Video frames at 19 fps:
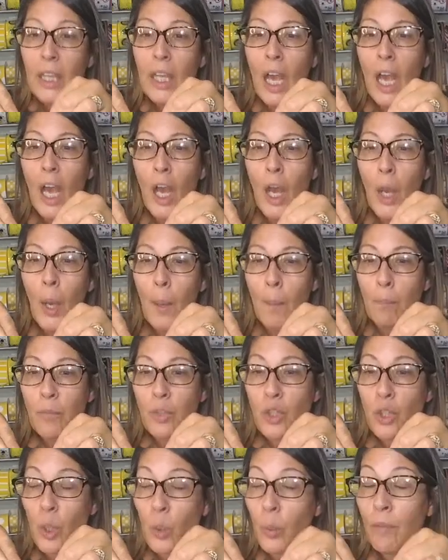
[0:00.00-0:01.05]

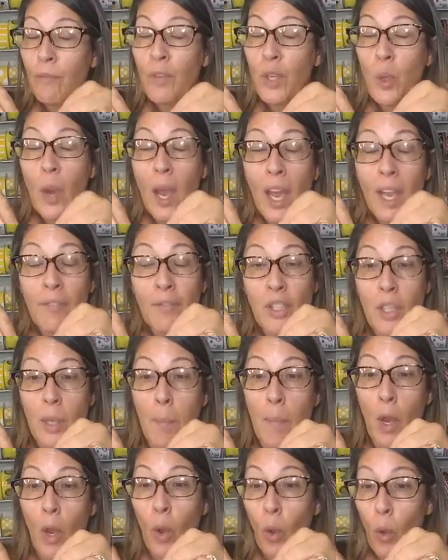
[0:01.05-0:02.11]
So if you have
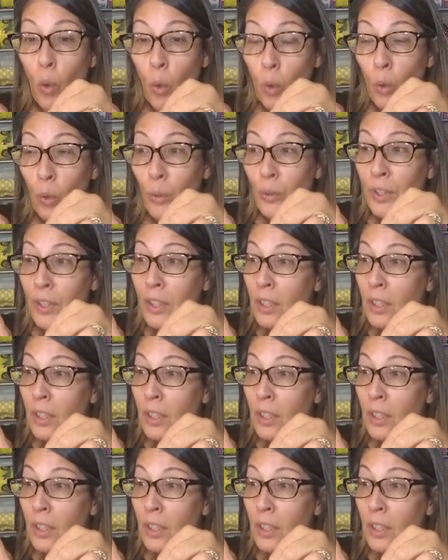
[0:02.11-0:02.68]
some old